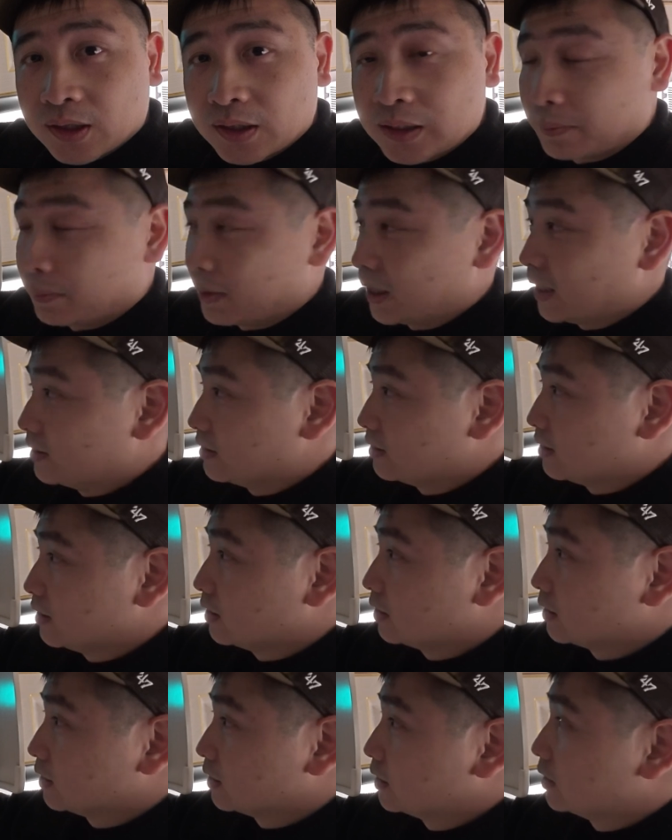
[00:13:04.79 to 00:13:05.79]
the
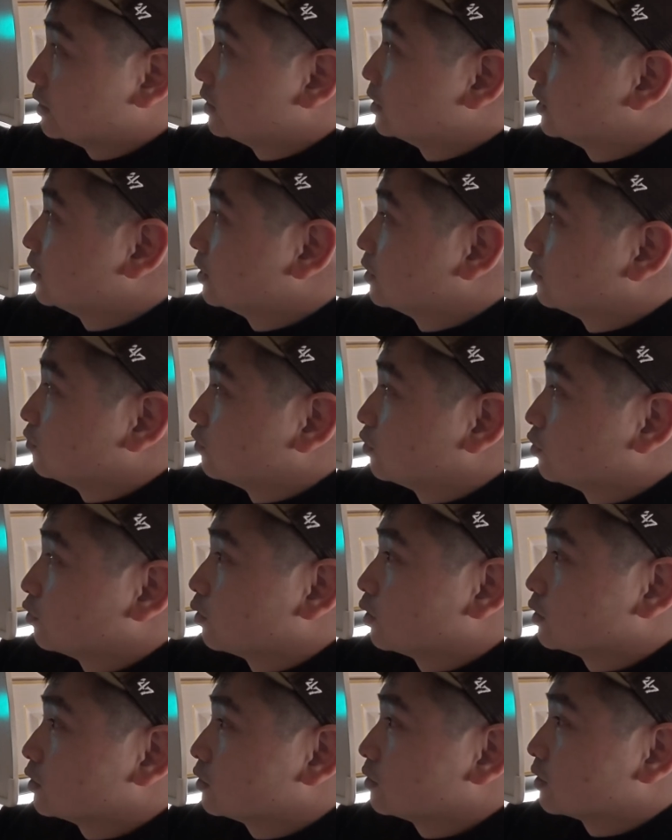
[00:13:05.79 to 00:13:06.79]
basin for the
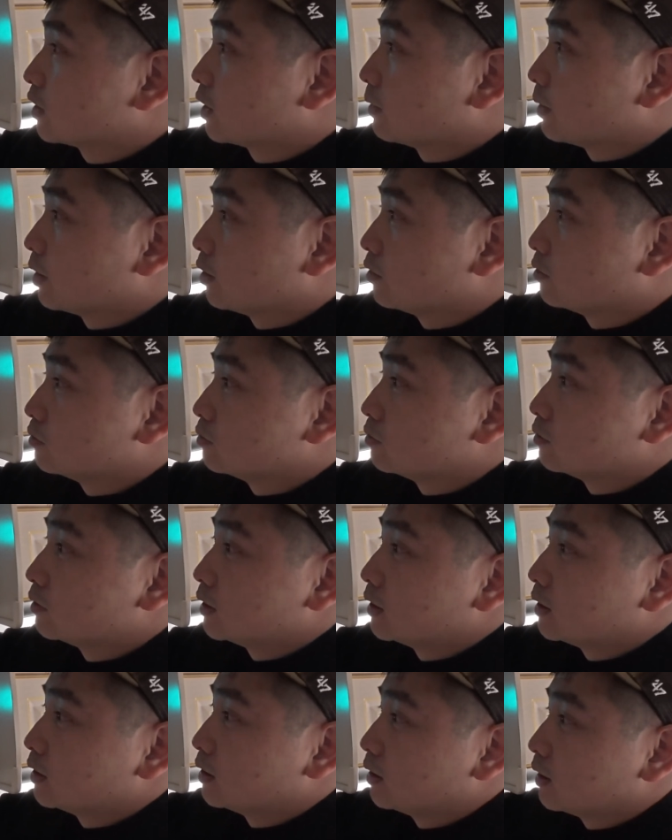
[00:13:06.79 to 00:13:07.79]
water to come out.
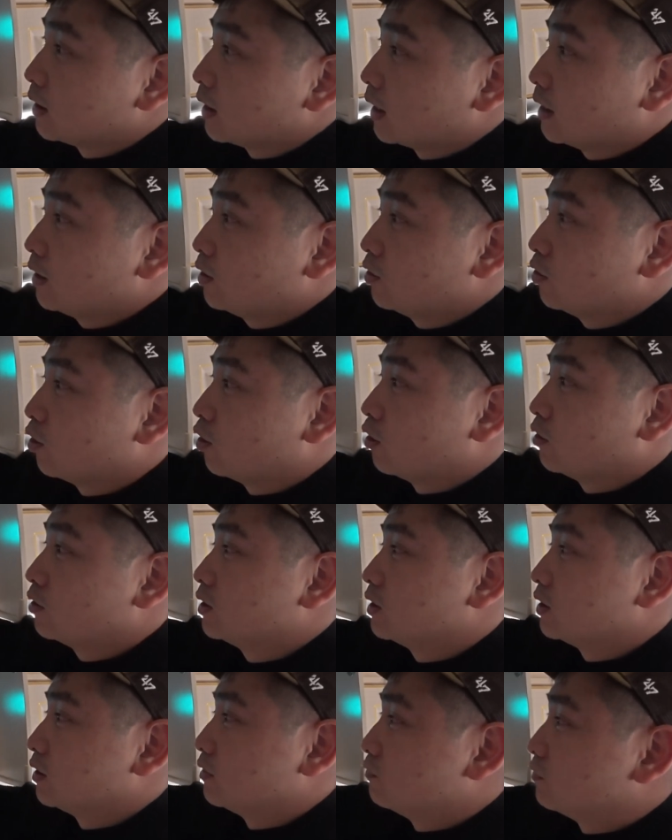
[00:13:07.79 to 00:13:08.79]
I need to on
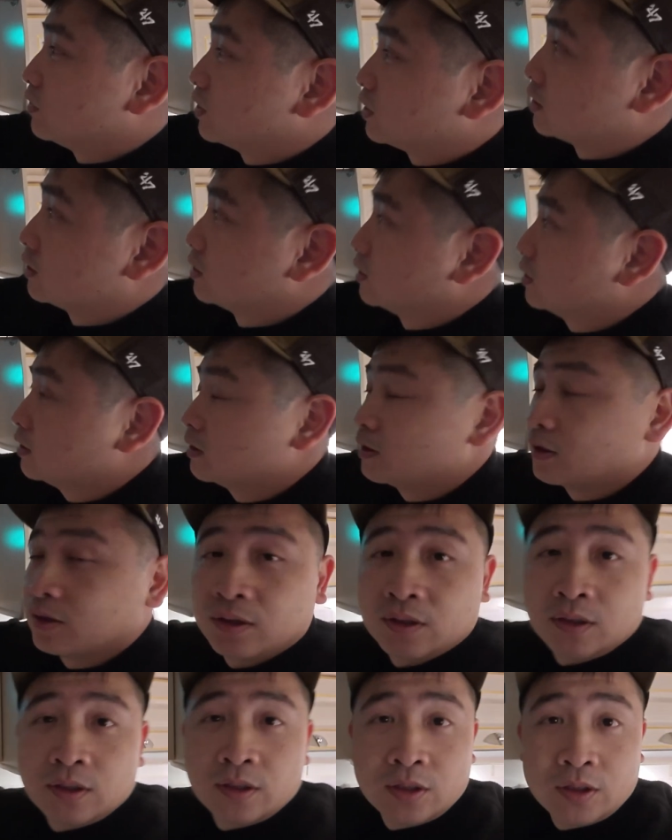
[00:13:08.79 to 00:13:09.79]
the inverter
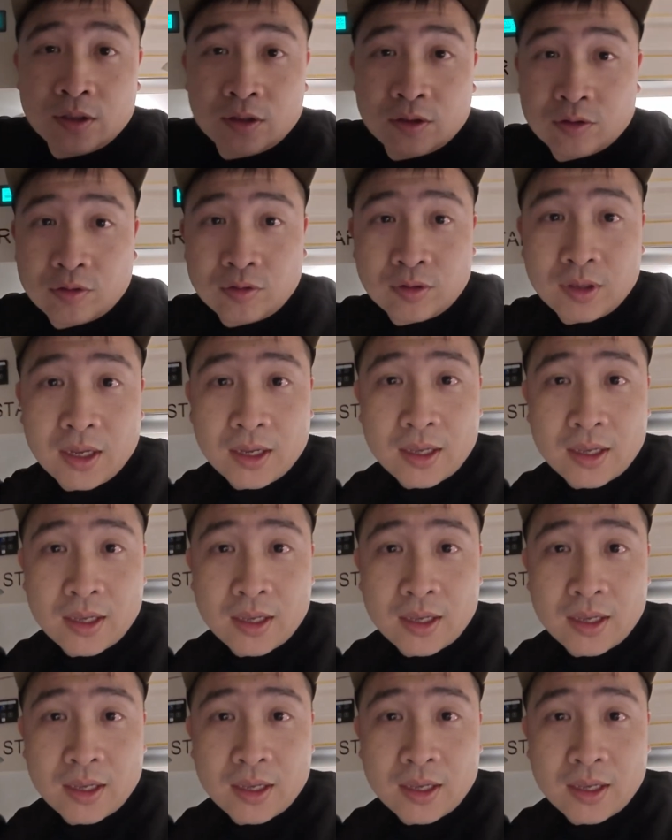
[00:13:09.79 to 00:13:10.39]
so that I